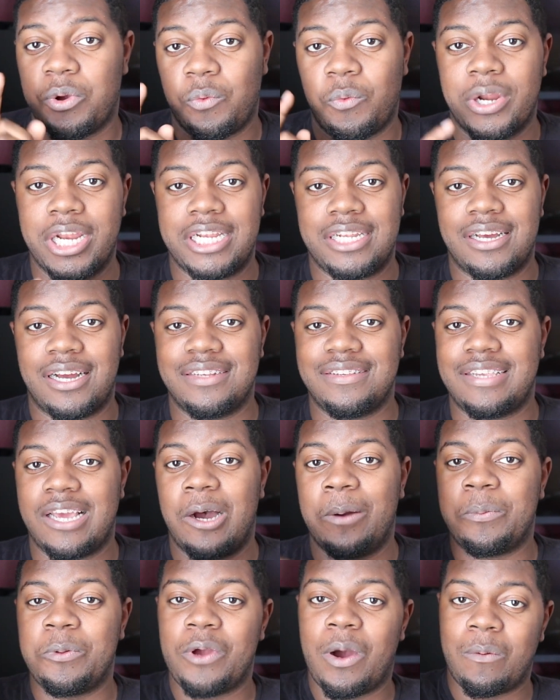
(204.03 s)
And when it does
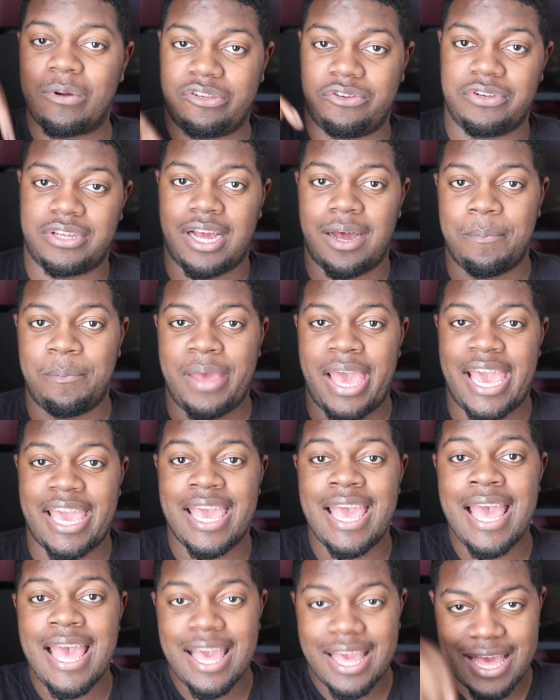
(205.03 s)
help you, I want you to come back,